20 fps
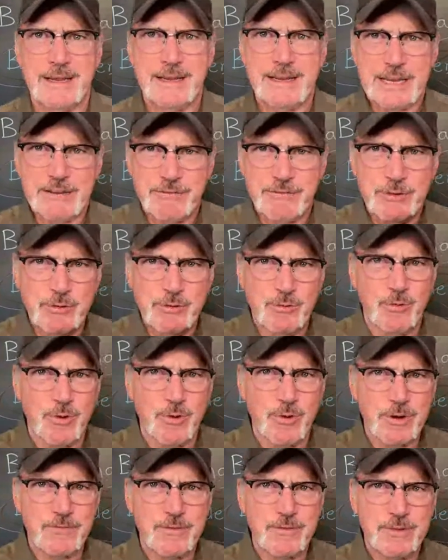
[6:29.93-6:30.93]
If you
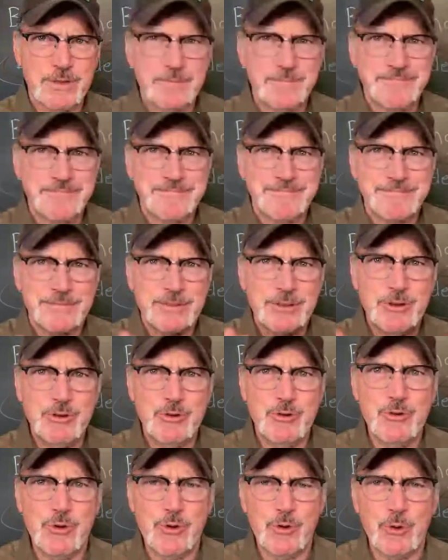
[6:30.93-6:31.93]
work for them,
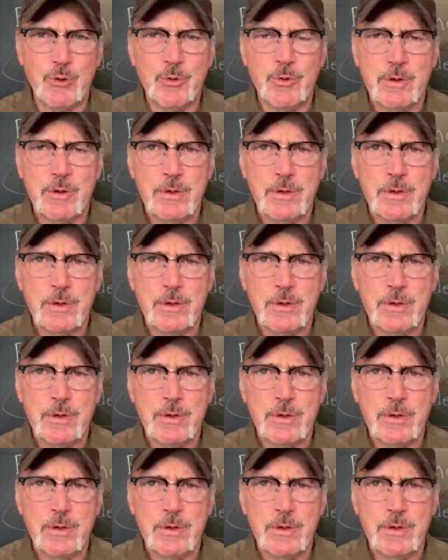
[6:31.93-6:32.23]
your